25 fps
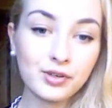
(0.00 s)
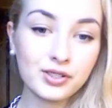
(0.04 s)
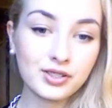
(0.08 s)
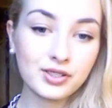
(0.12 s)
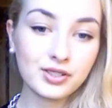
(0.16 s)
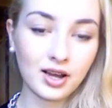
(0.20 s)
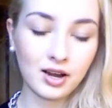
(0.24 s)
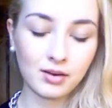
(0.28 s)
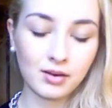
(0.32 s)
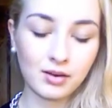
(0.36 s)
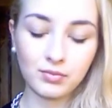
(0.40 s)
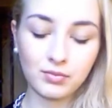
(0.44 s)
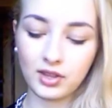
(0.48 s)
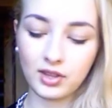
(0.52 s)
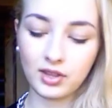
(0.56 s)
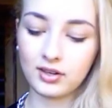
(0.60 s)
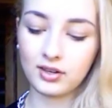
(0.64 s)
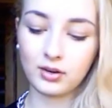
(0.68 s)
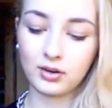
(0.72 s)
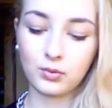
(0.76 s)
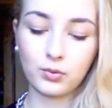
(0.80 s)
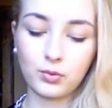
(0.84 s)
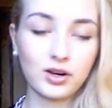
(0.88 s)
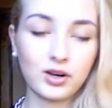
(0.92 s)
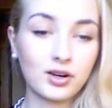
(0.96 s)
time that
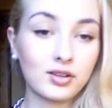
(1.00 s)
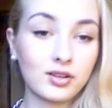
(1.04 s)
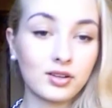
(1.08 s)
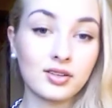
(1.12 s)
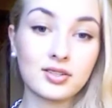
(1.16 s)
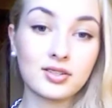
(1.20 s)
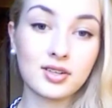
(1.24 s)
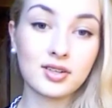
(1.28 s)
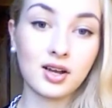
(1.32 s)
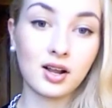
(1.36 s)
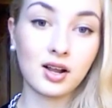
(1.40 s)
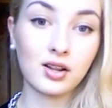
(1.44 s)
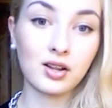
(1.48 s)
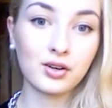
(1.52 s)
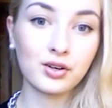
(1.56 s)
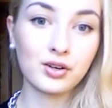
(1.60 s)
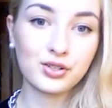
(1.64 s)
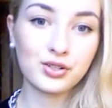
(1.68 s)
I wear this color.